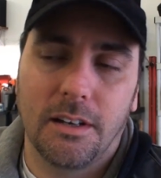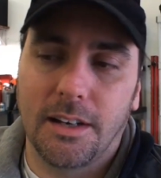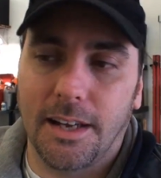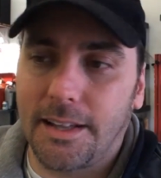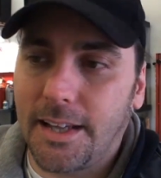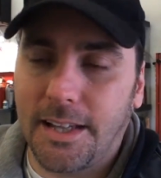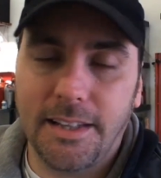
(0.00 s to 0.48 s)

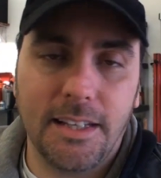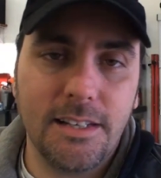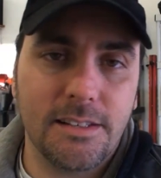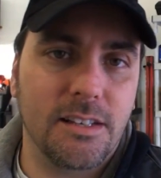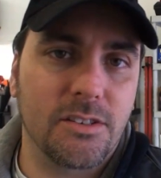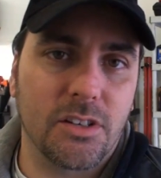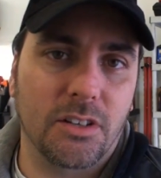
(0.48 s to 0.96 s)
And, and
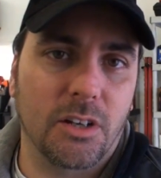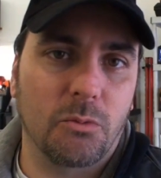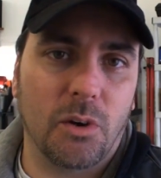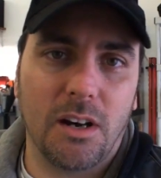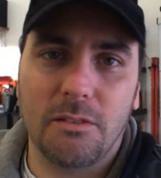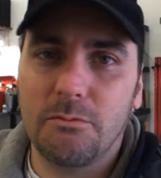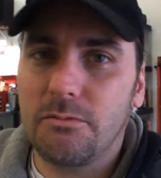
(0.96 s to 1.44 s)
these things only
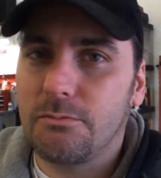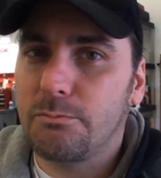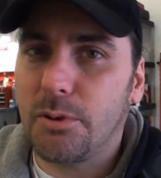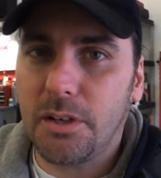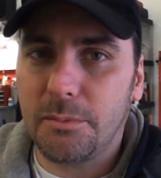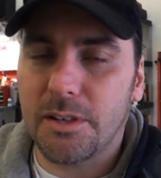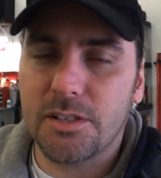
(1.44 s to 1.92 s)
run
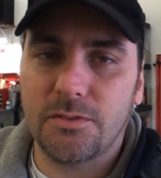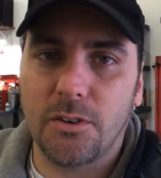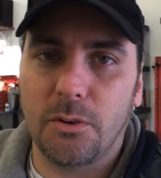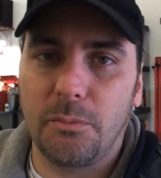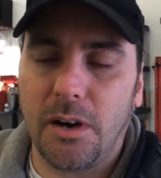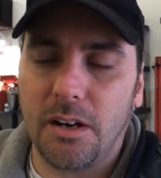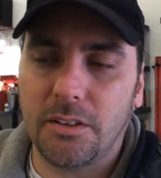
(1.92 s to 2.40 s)
pretty much
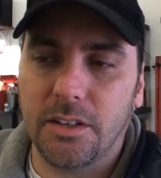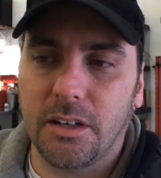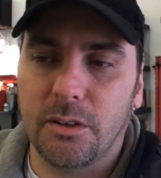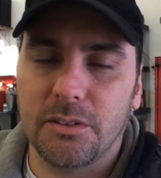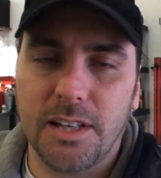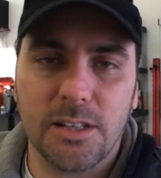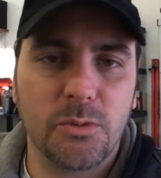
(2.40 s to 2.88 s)
for a model
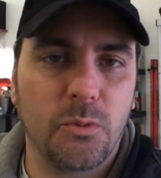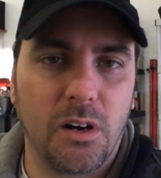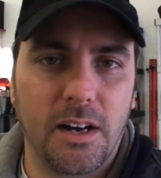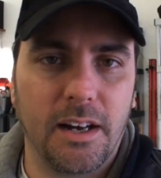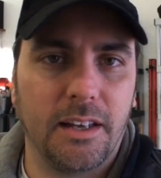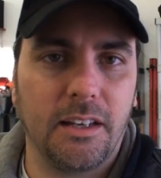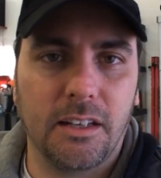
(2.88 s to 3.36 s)
year. That's
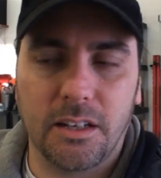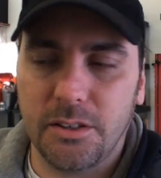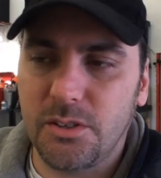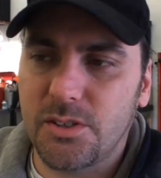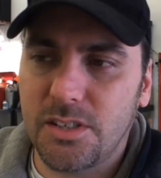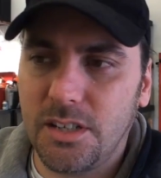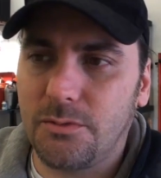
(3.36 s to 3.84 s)
why, you know,
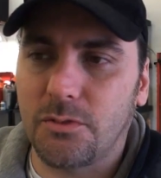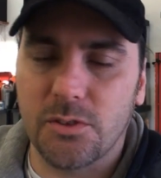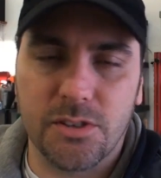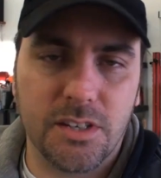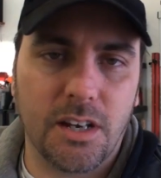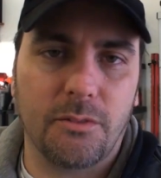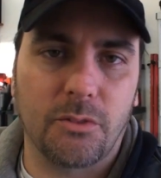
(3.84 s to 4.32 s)
you see for
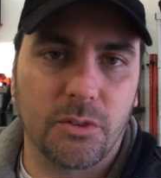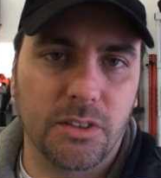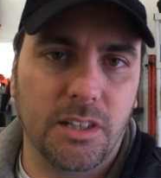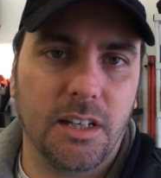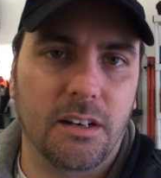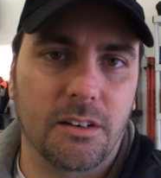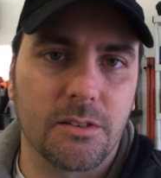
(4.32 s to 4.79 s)
several
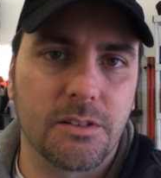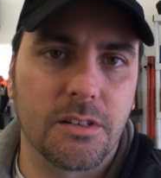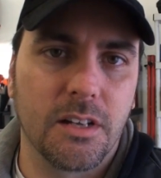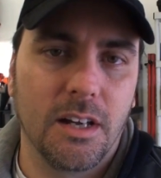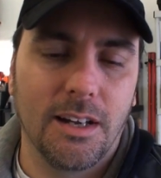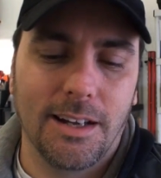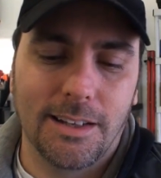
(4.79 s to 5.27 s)

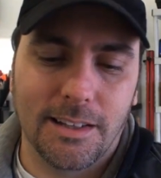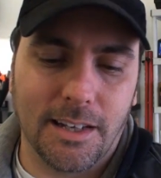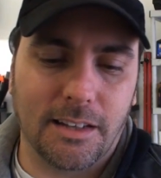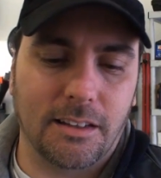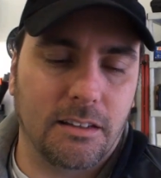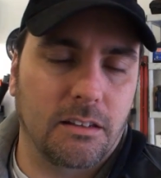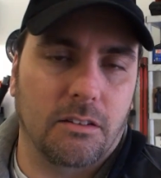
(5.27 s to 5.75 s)
years,
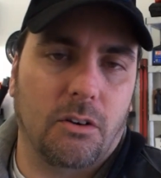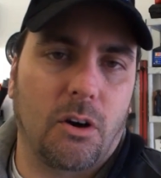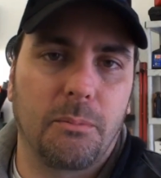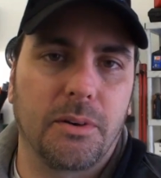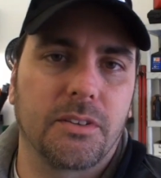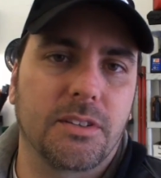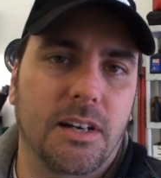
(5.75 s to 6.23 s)
like they're
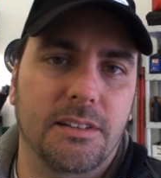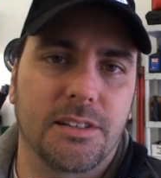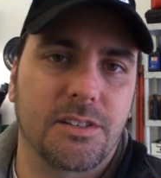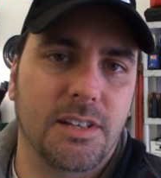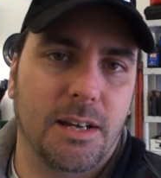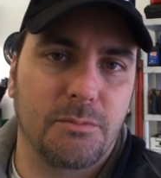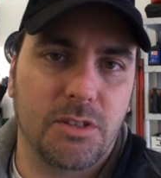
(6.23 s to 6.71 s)
all built on
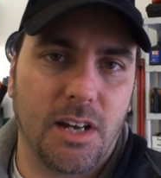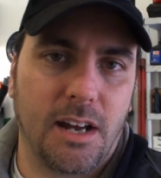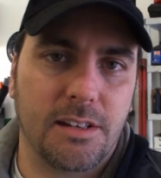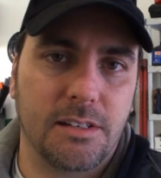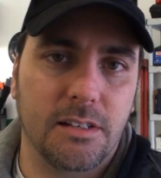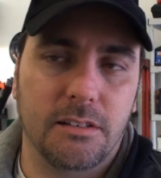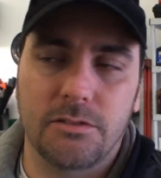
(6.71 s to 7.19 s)
the same
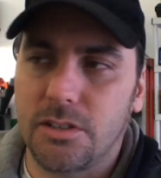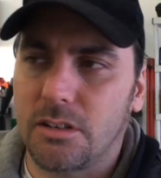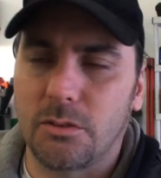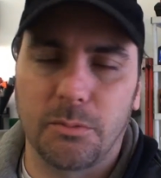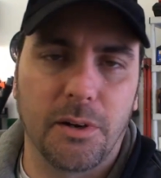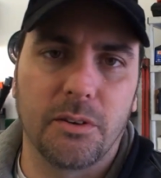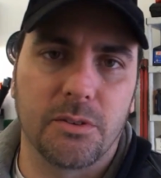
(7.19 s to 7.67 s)
chassis.
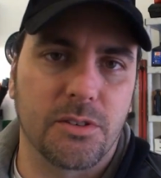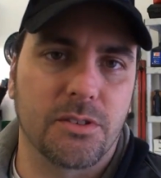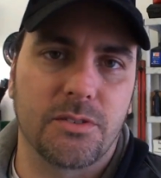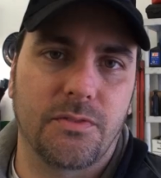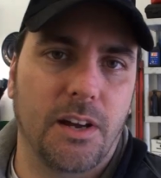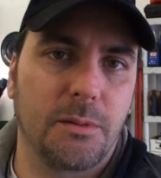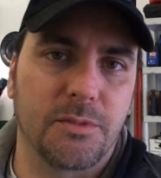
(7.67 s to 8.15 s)
General Motors
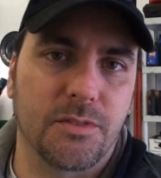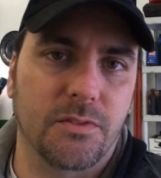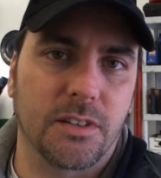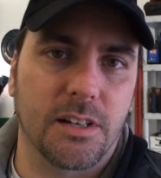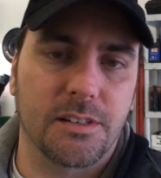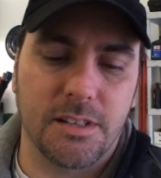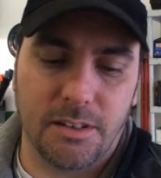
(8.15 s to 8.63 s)
is famous
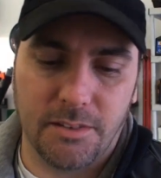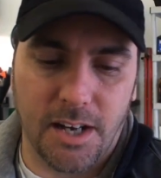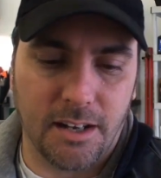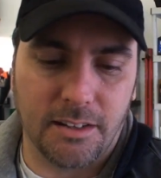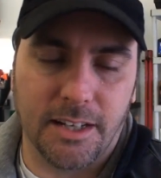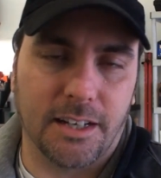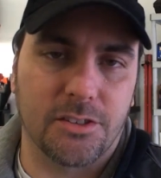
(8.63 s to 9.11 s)
for this. They've
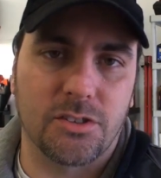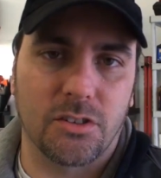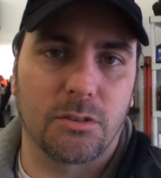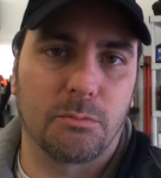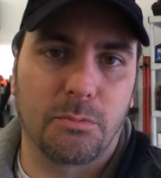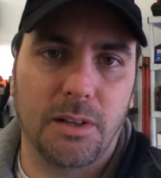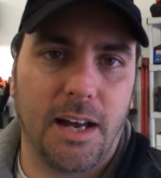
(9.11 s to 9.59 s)
got like a
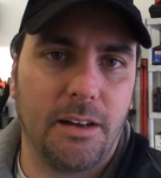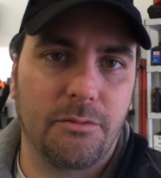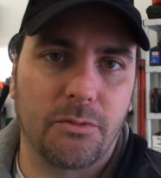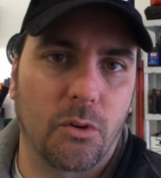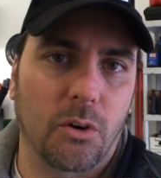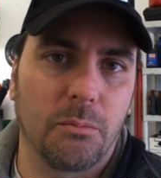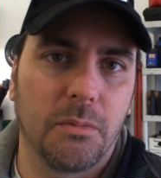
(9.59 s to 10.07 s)
certain
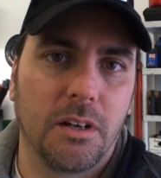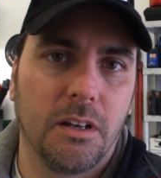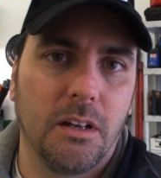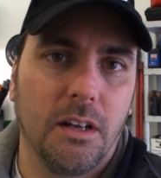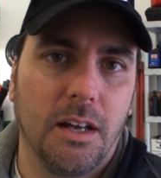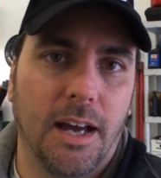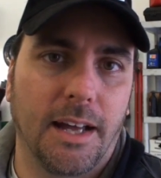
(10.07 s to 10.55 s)
platform
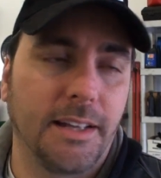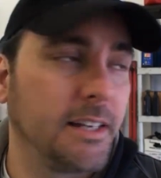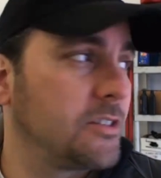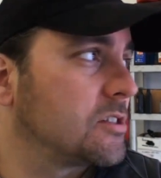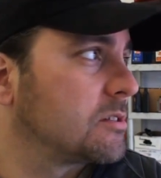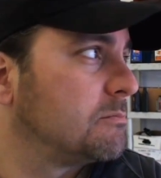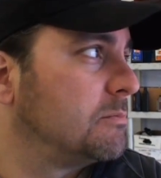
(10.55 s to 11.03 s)
and they
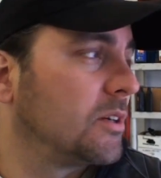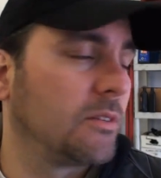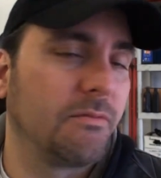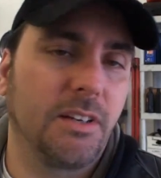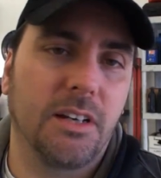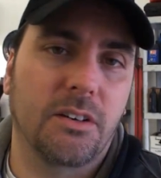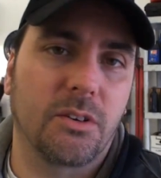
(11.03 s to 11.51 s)
just
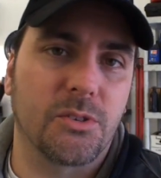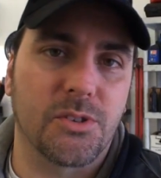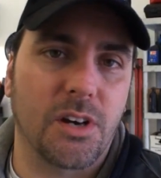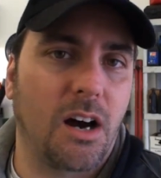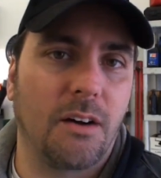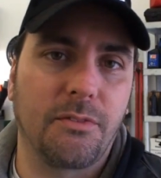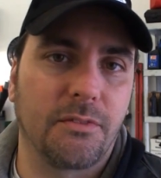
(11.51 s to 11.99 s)
build
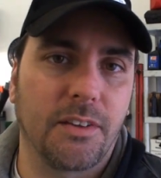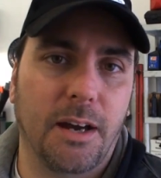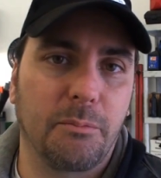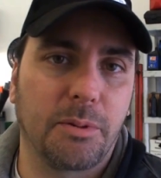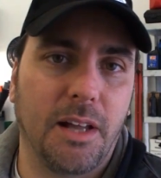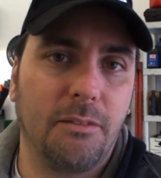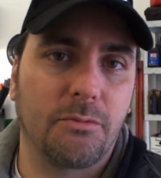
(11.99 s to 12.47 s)
vehicles off of
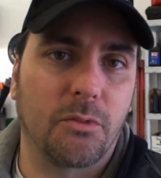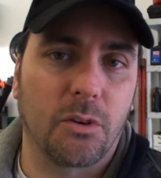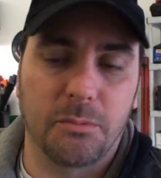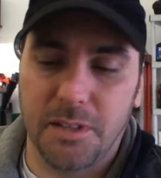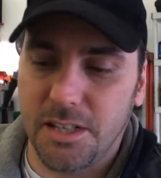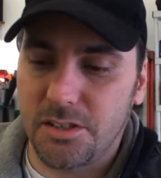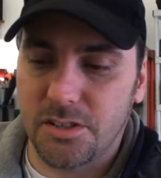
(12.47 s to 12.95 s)
that
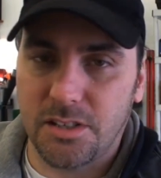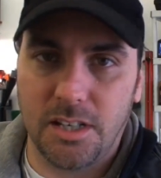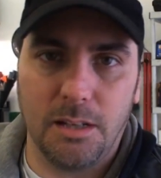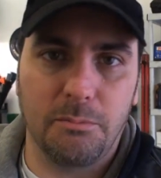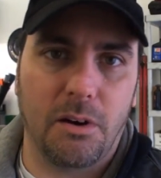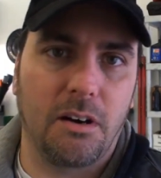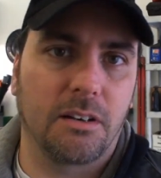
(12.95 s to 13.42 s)
platform. They just
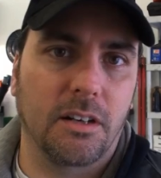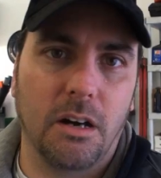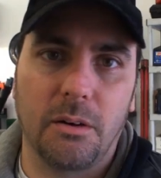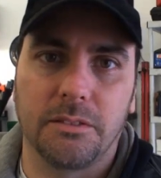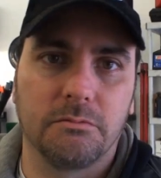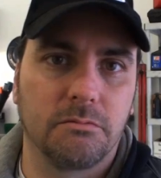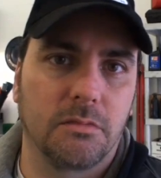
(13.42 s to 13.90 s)
keep on
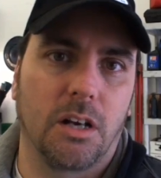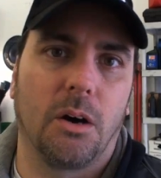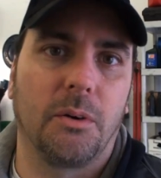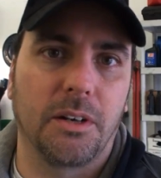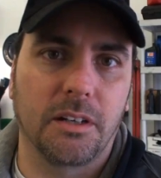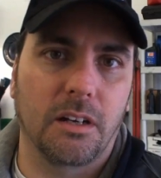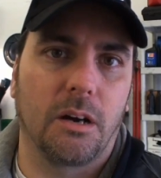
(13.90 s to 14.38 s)
going,
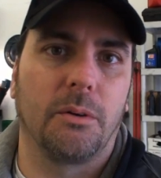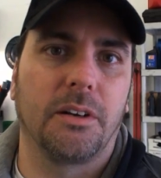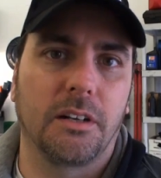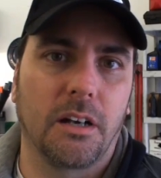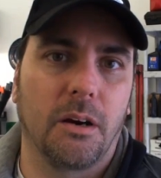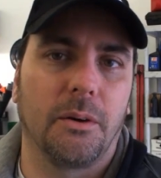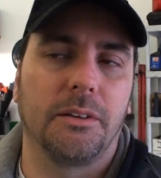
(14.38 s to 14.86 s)
going and going
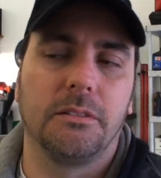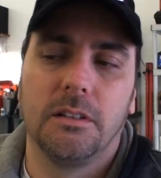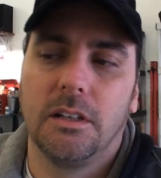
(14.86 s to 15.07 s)
and going.